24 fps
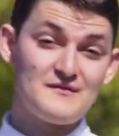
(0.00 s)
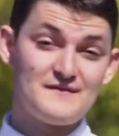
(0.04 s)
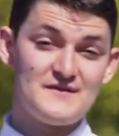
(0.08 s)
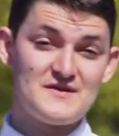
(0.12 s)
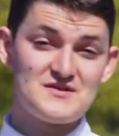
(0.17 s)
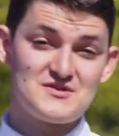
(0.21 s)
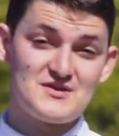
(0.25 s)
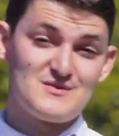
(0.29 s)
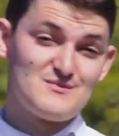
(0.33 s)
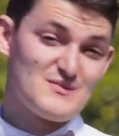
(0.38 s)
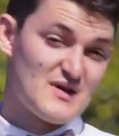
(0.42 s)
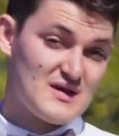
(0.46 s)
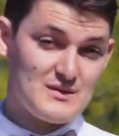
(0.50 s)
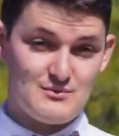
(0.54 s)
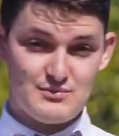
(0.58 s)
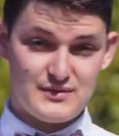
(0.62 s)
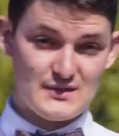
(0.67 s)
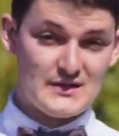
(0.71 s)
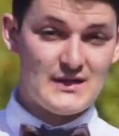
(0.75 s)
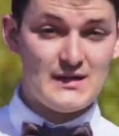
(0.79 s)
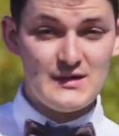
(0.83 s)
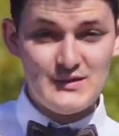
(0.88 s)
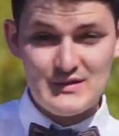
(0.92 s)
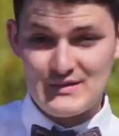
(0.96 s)
vision might
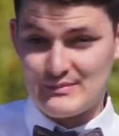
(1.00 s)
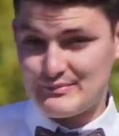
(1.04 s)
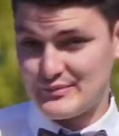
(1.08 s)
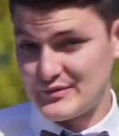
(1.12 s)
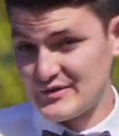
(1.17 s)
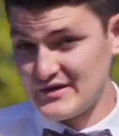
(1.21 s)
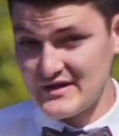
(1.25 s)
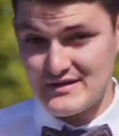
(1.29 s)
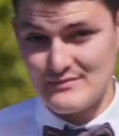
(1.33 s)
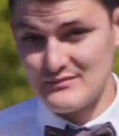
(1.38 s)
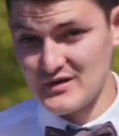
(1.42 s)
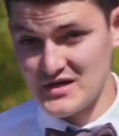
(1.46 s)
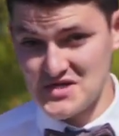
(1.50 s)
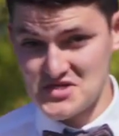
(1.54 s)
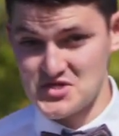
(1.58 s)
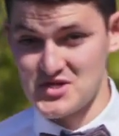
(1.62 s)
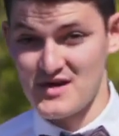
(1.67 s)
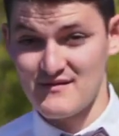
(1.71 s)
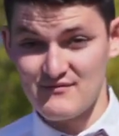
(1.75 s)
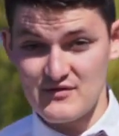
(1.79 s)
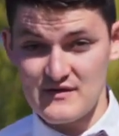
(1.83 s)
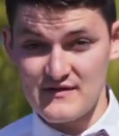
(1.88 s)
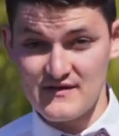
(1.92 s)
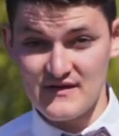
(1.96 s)
blow at pretty much
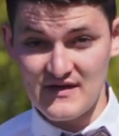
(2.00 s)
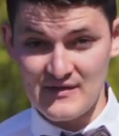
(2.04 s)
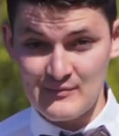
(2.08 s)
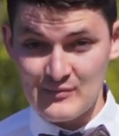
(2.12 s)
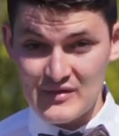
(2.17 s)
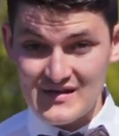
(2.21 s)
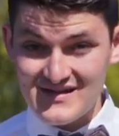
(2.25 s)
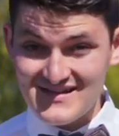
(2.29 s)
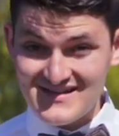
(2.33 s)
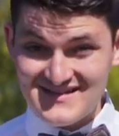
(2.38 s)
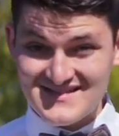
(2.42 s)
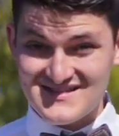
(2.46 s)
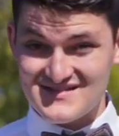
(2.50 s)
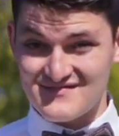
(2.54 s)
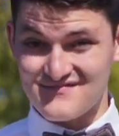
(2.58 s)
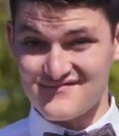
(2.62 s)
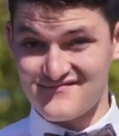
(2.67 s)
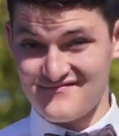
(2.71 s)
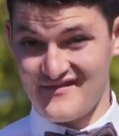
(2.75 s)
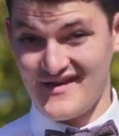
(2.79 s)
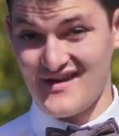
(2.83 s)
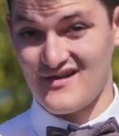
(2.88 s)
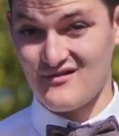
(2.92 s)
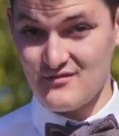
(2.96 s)
everything, but it is
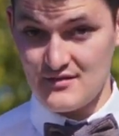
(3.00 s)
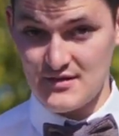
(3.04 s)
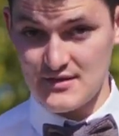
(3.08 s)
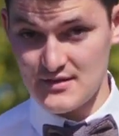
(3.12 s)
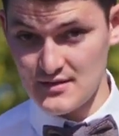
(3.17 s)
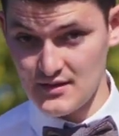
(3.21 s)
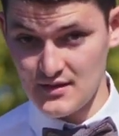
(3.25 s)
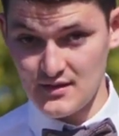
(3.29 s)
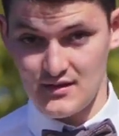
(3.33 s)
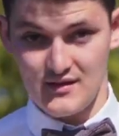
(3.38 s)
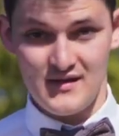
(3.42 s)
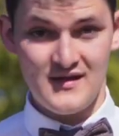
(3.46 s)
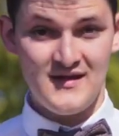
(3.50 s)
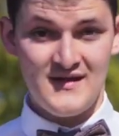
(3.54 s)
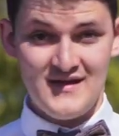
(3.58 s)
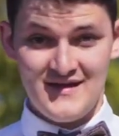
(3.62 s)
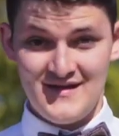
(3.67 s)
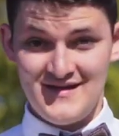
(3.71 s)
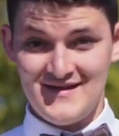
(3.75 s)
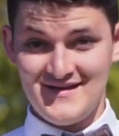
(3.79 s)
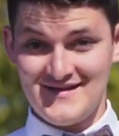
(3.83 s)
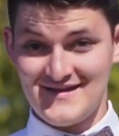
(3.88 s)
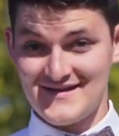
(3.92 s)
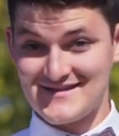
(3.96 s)
very good
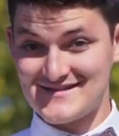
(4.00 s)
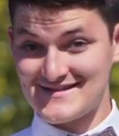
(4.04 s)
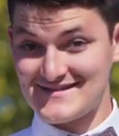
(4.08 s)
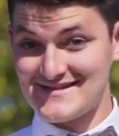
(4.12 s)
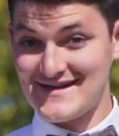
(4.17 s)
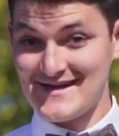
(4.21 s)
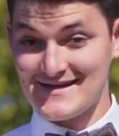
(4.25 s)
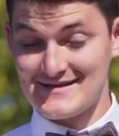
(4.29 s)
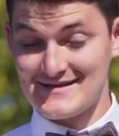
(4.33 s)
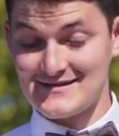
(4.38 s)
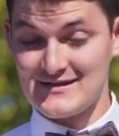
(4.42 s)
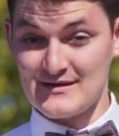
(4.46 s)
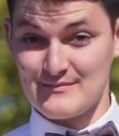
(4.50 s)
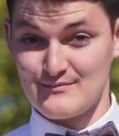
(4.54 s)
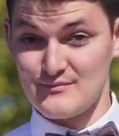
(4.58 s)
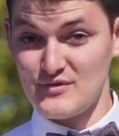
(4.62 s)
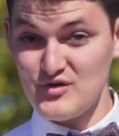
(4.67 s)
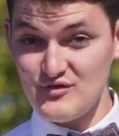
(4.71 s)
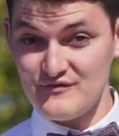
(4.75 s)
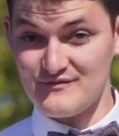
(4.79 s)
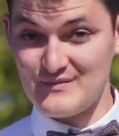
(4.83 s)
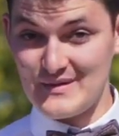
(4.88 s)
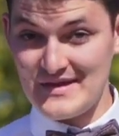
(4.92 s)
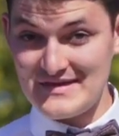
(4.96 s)
at detecting
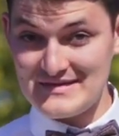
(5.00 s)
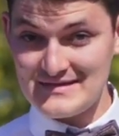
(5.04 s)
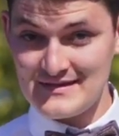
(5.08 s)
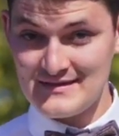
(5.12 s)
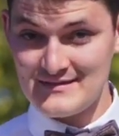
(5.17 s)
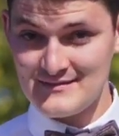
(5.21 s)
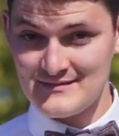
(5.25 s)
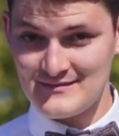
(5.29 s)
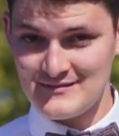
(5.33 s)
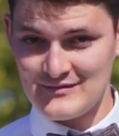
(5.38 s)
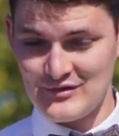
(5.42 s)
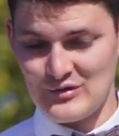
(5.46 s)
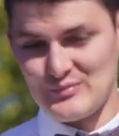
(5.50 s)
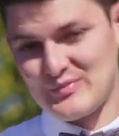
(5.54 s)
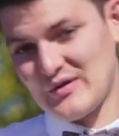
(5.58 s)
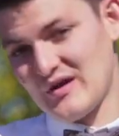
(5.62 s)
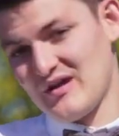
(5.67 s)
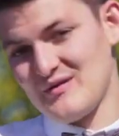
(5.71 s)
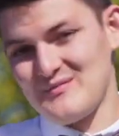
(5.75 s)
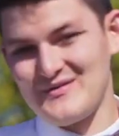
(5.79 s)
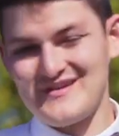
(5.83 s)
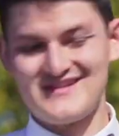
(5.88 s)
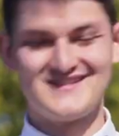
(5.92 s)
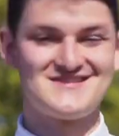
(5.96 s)
movement. Well,
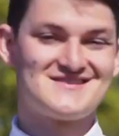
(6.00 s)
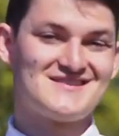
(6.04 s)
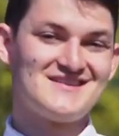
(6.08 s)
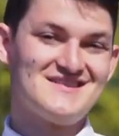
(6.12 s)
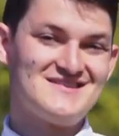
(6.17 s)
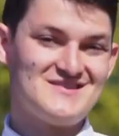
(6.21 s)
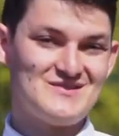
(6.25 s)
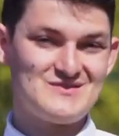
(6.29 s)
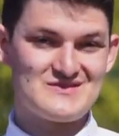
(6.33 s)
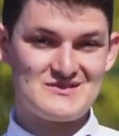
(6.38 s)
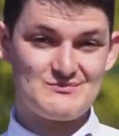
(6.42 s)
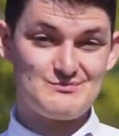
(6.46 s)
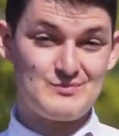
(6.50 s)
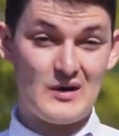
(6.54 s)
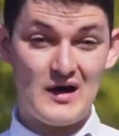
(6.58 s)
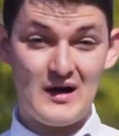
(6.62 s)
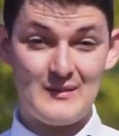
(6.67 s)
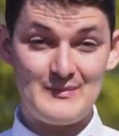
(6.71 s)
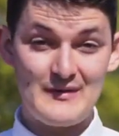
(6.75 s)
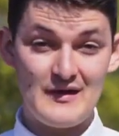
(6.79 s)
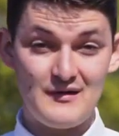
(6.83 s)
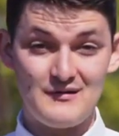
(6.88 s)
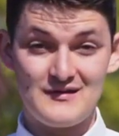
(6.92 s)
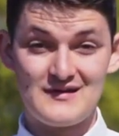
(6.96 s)
probably because things used to
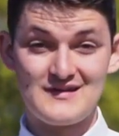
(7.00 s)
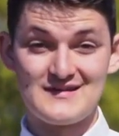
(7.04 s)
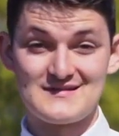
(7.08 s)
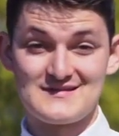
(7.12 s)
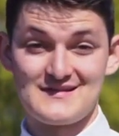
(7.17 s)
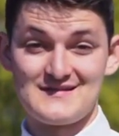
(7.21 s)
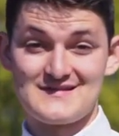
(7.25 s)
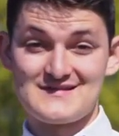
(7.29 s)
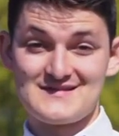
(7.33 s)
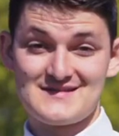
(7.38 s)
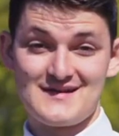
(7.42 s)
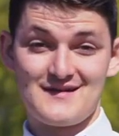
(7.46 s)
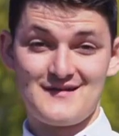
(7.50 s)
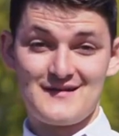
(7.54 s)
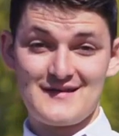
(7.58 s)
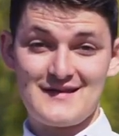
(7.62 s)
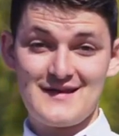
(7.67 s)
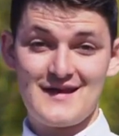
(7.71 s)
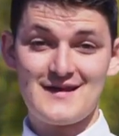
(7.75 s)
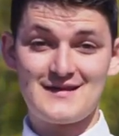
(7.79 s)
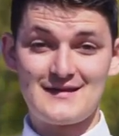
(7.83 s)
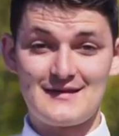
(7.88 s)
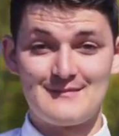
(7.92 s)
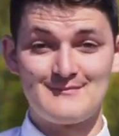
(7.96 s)
pop out at us on the
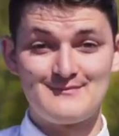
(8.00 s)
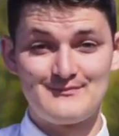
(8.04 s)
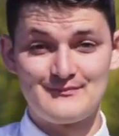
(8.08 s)
Serengeti.